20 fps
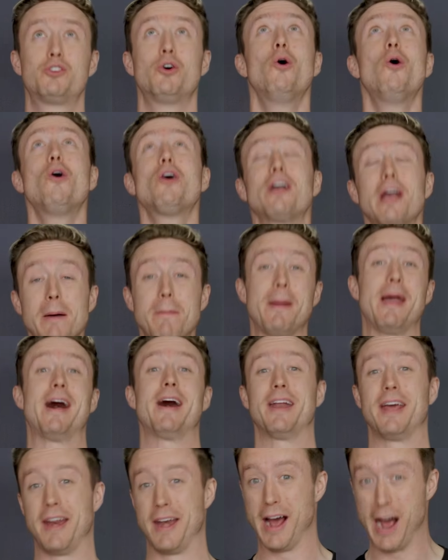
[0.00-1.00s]
Talk
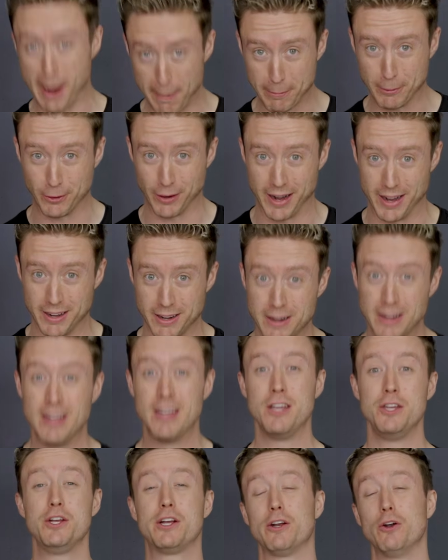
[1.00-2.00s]
about an upgrade.
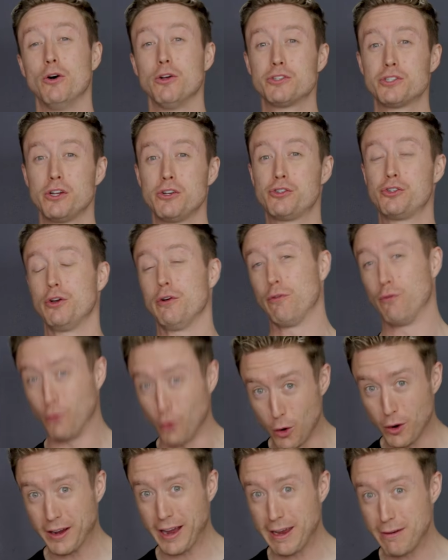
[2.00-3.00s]
You can also shoot
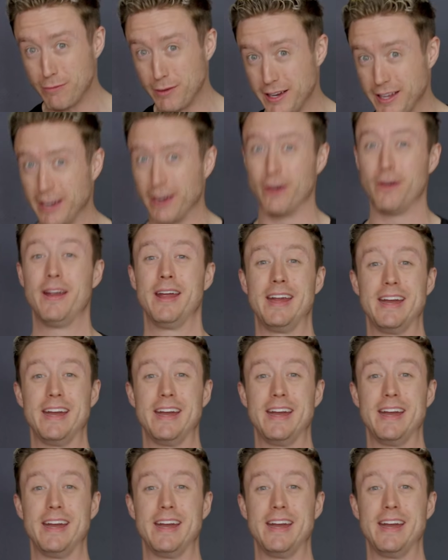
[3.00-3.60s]
4K video